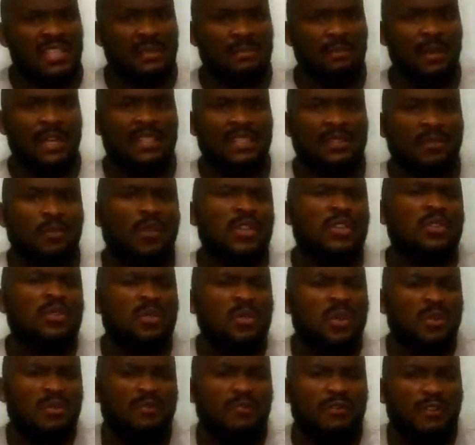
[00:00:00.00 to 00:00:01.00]
But when you
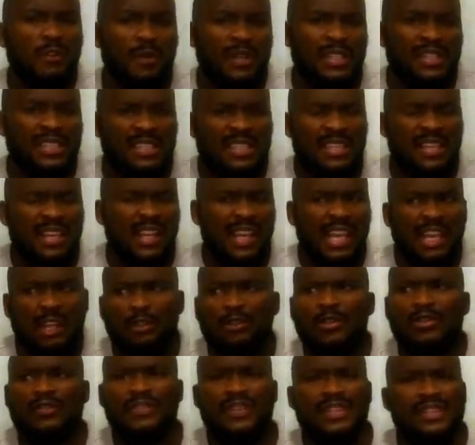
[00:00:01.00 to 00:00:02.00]
go forward, a lot
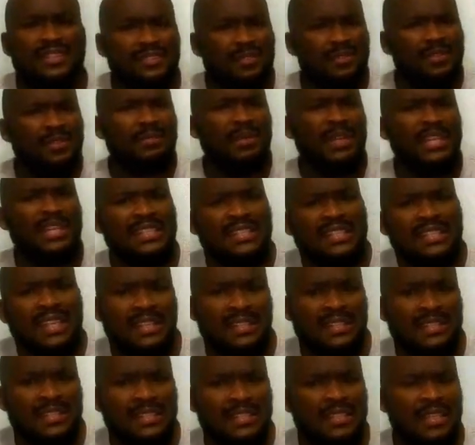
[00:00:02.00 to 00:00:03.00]
of things don't make
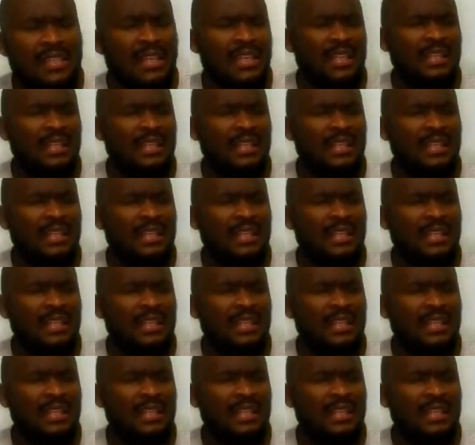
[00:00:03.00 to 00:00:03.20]
sense.